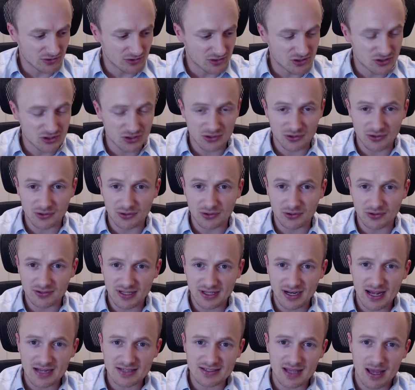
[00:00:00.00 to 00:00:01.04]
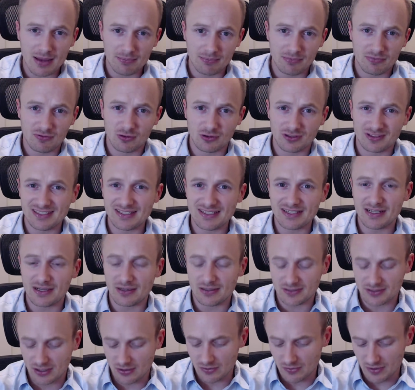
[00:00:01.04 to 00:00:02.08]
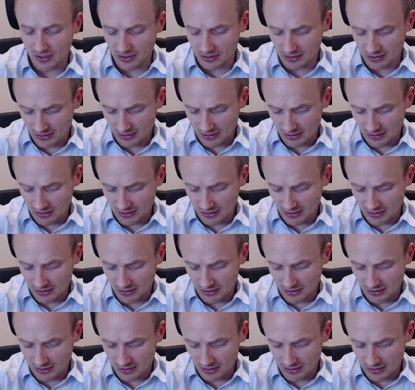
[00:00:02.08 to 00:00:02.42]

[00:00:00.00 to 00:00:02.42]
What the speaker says: tutorials, that has to happen before decals go on.